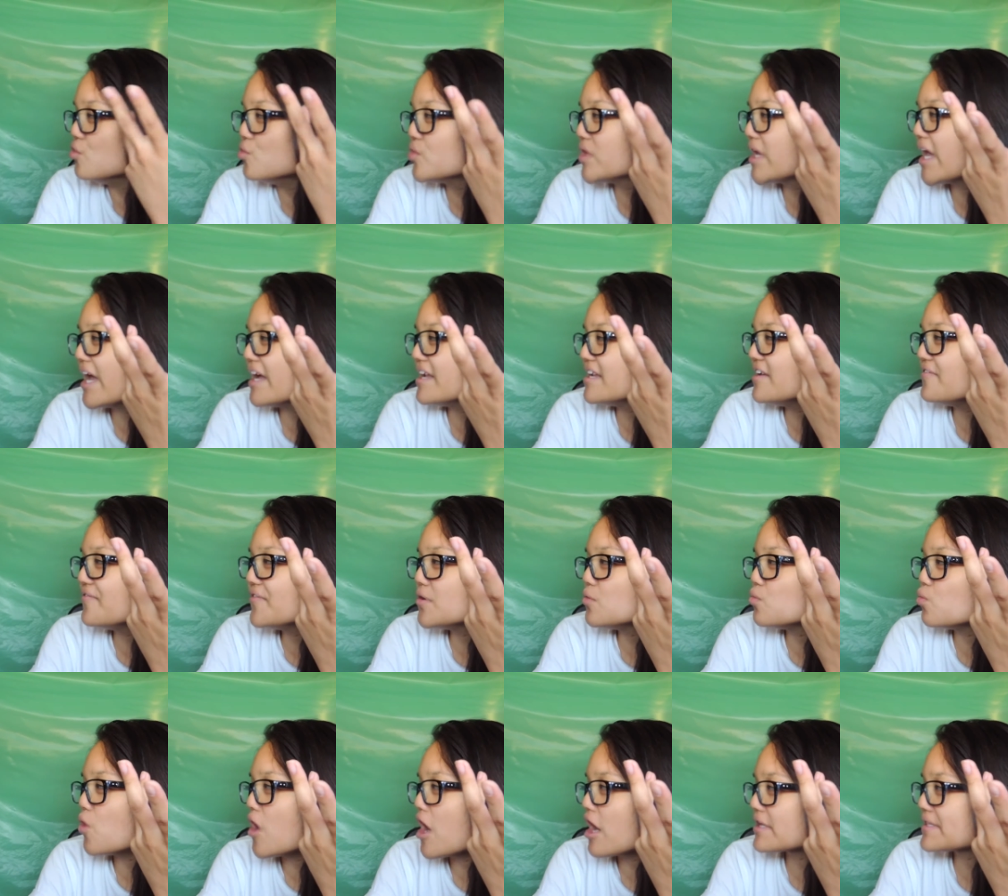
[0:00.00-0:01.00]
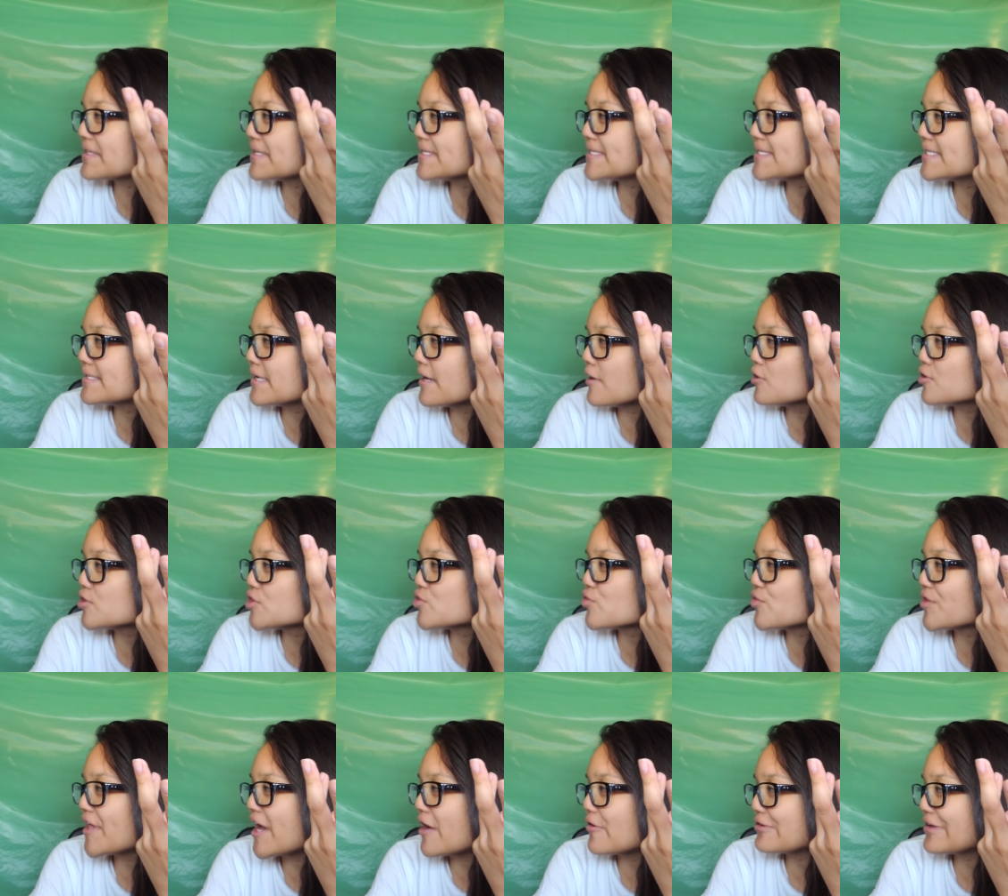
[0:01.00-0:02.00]
You can't even walk the stairs
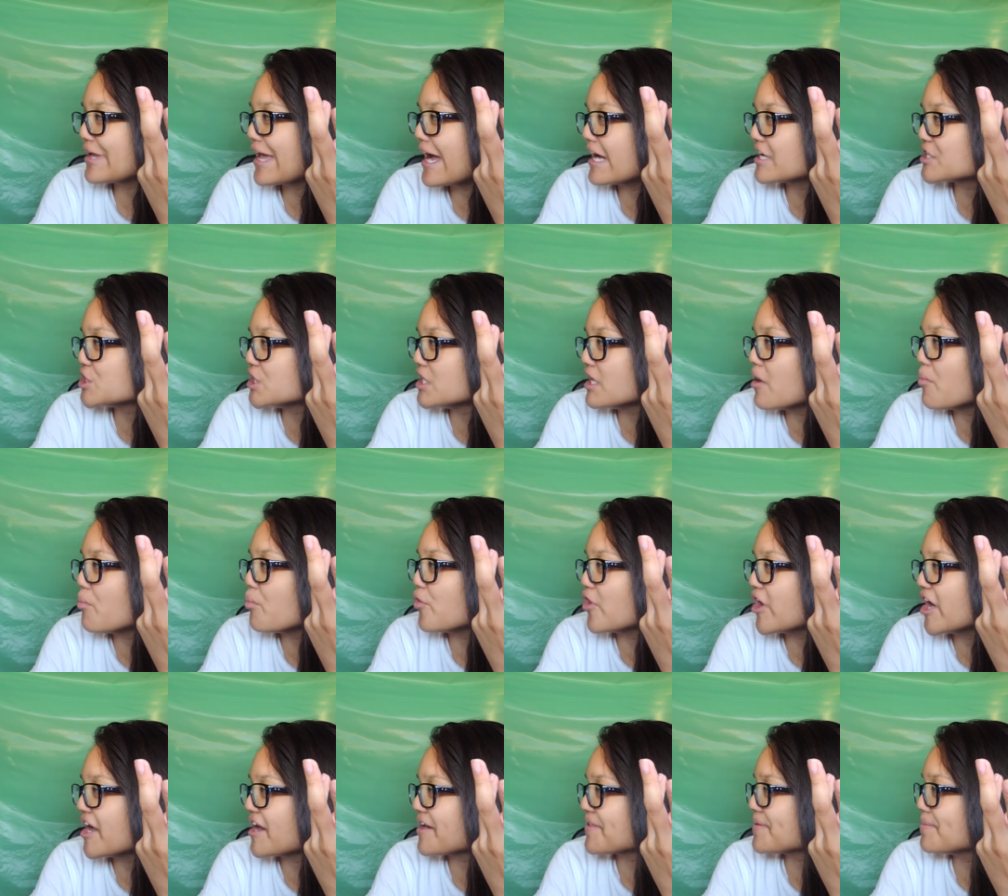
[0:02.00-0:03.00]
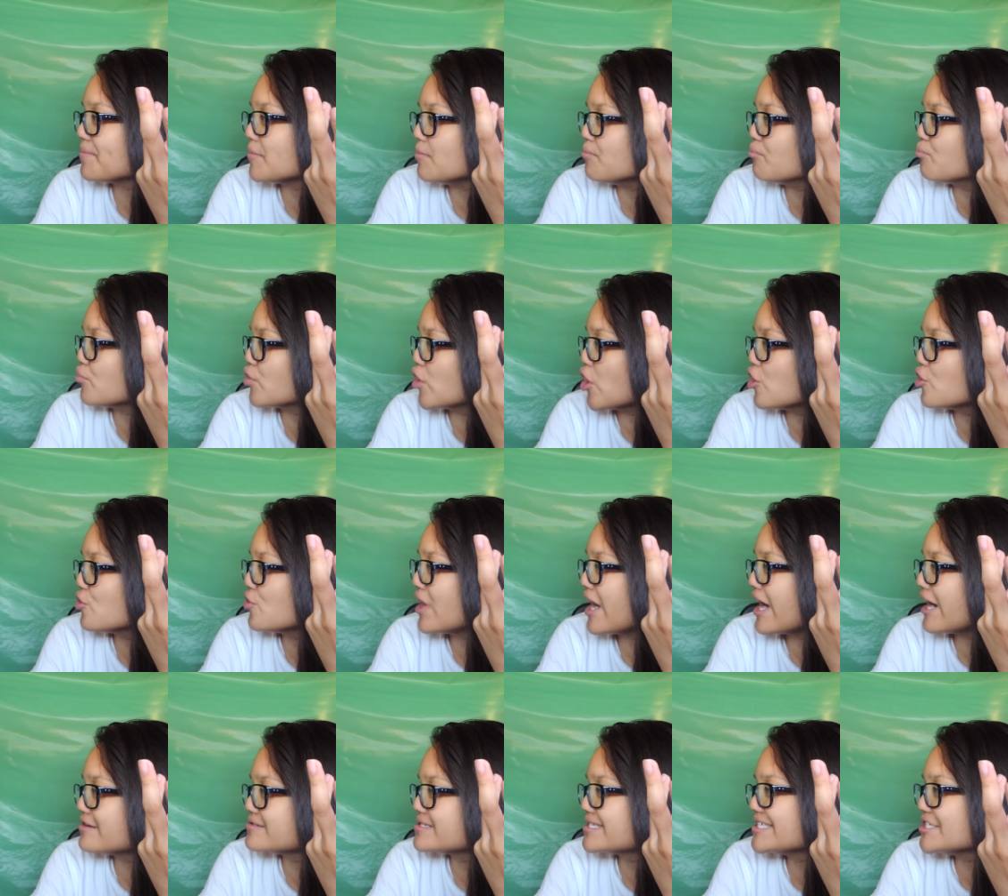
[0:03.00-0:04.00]
without catching a breath. Bro,
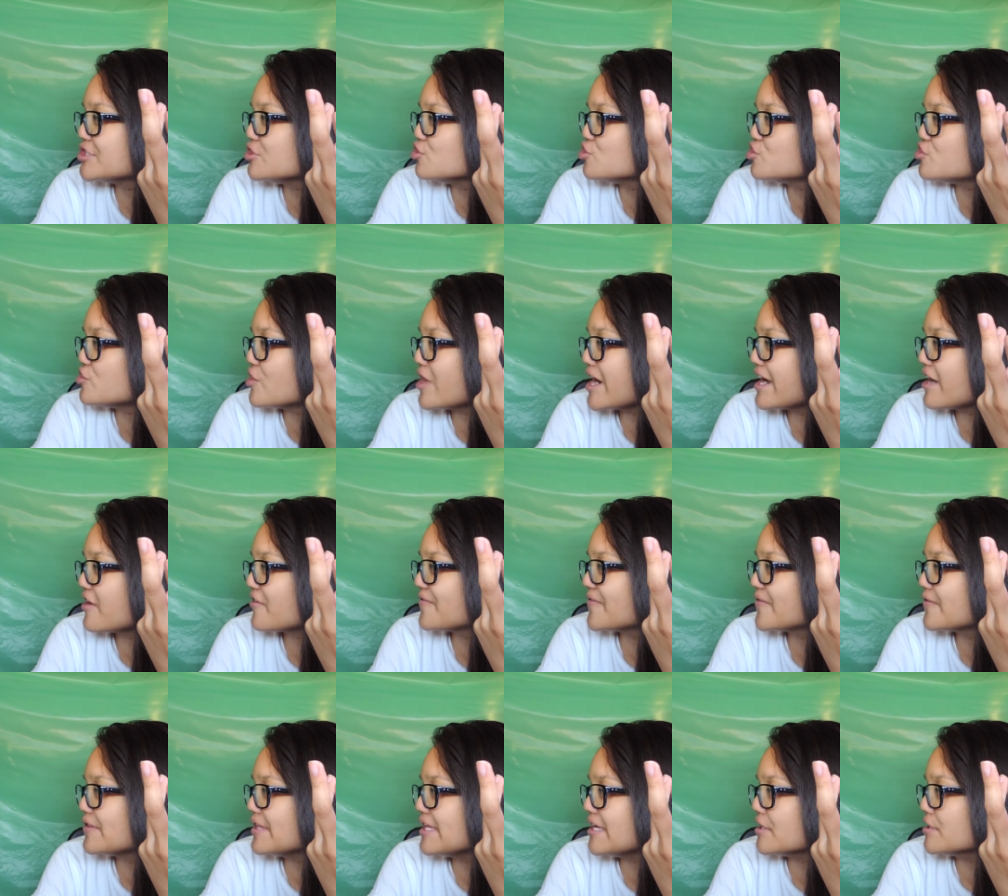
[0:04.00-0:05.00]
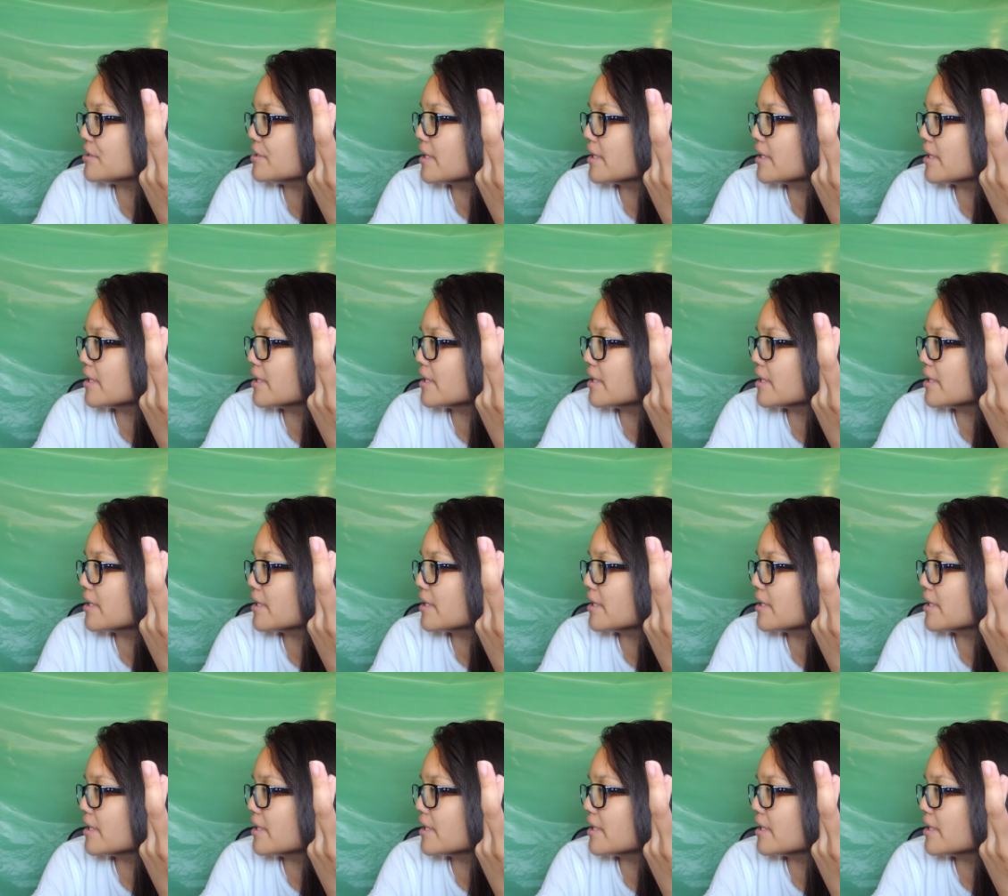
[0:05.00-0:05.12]
how did you try out for the